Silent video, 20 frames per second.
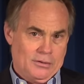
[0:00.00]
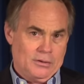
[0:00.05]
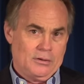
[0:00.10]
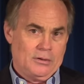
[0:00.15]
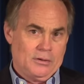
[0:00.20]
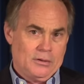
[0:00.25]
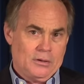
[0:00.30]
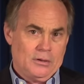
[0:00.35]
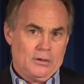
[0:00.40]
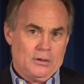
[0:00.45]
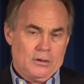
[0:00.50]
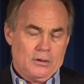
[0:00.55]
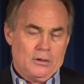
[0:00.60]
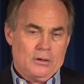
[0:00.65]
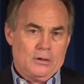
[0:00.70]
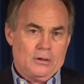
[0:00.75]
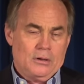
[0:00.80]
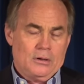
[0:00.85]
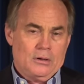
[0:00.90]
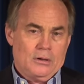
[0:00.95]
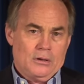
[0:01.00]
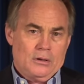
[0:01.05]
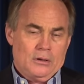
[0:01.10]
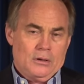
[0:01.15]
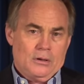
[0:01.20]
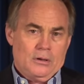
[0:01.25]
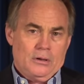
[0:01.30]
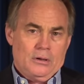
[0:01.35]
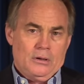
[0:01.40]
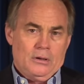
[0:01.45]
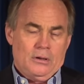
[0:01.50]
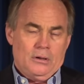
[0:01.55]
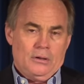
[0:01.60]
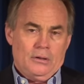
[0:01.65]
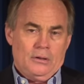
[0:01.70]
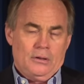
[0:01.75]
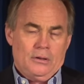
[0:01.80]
(no one is talking)